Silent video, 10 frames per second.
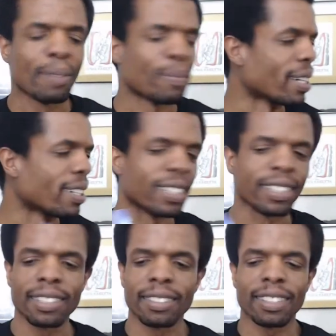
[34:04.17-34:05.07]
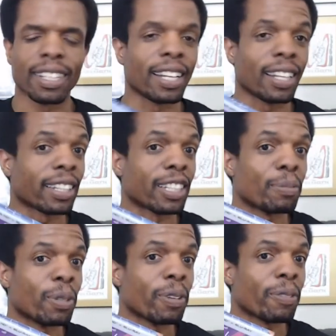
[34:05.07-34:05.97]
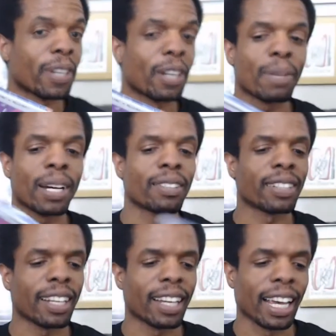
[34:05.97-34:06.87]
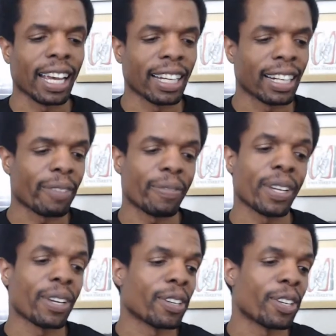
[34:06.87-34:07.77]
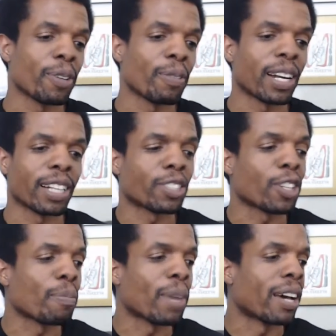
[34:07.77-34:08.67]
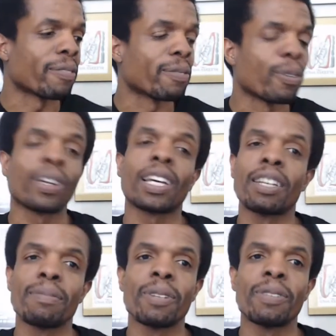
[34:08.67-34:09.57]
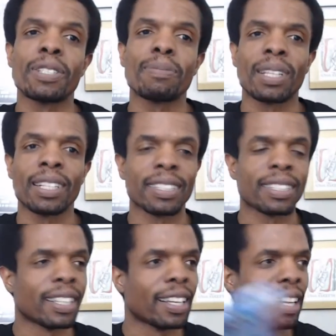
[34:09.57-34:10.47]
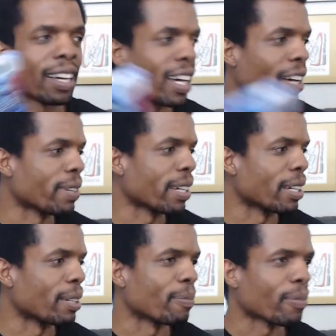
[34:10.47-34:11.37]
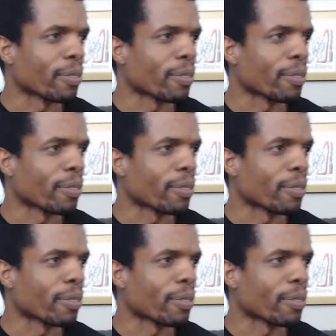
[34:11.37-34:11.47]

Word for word: Because I like this movie a fair amount and I figured, you know what, I start buying 4K movies because I have a